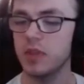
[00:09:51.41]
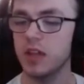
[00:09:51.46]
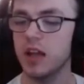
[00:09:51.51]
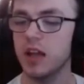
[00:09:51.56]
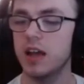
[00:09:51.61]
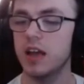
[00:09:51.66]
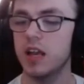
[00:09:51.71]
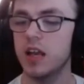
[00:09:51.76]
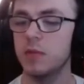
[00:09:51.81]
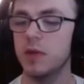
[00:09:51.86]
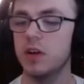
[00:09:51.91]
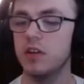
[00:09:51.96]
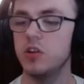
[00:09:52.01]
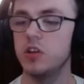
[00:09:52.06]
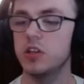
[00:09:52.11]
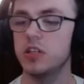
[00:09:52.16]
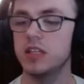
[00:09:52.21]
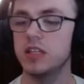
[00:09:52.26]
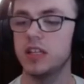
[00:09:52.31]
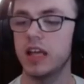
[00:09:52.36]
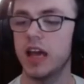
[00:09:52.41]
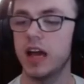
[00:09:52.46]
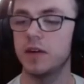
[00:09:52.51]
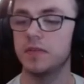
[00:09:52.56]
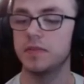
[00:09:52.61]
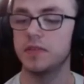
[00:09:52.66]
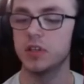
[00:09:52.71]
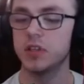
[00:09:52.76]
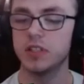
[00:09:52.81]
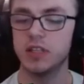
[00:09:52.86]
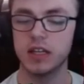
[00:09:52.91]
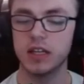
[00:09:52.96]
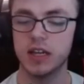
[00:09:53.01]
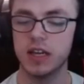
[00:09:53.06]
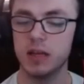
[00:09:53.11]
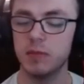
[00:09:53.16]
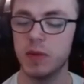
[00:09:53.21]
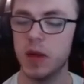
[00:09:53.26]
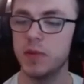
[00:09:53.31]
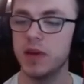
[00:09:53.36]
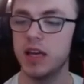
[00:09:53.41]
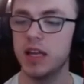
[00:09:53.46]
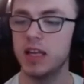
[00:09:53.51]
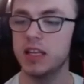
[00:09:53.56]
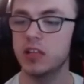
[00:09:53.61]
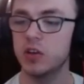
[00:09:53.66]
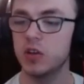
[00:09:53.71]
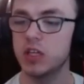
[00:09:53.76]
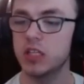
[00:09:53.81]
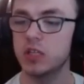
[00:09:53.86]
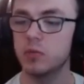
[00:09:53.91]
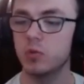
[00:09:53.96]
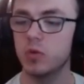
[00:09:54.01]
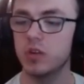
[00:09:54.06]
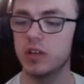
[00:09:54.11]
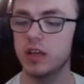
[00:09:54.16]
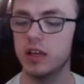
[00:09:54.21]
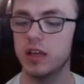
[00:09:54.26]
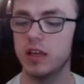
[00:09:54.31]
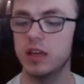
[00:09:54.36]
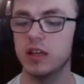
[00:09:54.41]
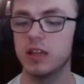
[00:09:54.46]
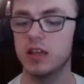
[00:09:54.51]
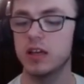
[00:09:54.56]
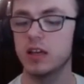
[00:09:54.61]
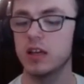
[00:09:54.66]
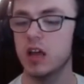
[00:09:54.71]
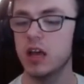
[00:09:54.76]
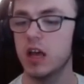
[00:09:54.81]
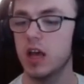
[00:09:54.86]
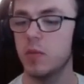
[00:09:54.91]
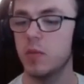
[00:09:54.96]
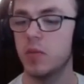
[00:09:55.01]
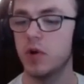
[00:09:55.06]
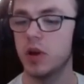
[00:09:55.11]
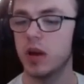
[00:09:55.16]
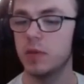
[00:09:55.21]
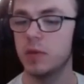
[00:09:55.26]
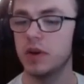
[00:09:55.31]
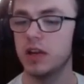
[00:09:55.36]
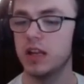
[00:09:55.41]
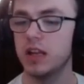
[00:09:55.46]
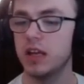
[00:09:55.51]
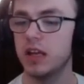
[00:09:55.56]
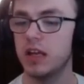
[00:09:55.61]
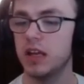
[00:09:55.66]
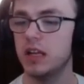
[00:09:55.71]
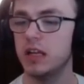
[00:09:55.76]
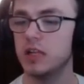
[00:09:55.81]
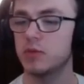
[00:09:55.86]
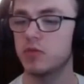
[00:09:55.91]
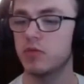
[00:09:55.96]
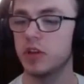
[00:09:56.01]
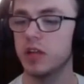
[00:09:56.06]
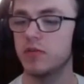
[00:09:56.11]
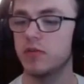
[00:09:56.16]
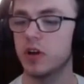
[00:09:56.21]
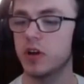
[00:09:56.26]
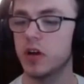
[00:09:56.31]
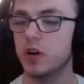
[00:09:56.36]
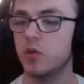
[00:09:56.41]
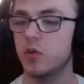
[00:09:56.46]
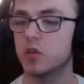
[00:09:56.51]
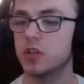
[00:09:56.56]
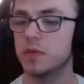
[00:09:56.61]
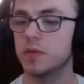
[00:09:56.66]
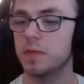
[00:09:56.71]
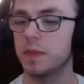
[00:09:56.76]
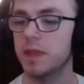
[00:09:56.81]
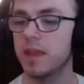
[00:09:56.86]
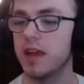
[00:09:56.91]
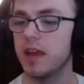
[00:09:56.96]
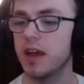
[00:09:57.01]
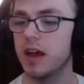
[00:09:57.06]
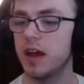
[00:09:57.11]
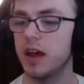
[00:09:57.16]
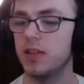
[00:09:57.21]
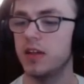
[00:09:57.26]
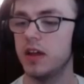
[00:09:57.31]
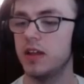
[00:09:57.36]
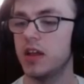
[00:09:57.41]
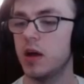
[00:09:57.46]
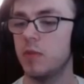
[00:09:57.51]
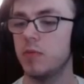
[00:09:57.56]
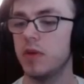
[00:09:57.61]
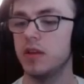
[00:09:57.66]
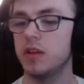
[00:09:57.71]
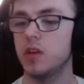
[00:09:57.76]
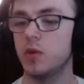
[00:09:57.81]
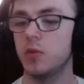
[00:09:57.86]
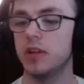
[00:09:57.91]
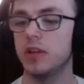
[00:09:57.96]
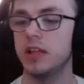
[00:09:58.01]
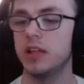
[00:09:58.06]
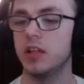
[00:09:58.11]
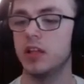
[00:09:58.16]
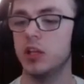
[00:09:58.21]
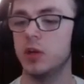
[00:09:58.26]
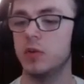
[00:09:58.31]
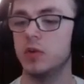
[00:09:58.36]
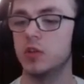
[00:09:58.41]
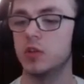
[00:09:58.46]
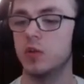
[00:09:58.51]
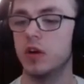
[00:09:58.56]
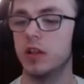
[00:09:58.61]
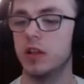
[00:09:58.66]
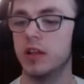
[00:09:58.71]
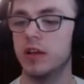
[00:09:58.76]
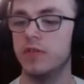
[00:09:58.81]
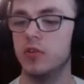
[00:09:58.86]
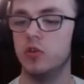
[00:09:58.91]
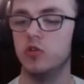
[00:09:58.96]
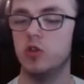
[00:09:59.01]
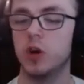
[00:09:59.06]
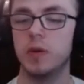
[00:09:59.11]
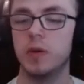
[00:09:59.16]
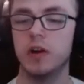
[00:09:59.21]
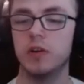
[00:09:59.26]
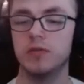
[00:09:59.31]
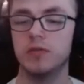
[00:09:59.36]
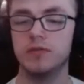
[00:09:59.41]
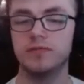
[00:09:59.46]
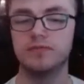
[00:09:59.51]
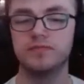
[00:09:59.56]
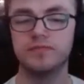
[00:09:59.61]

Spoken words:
And I mean, you just see the health just tick in. Maybe it is only small healing, but I mean, it is pretty fucking awesome. And then that Mender will heal you as well if you drop health.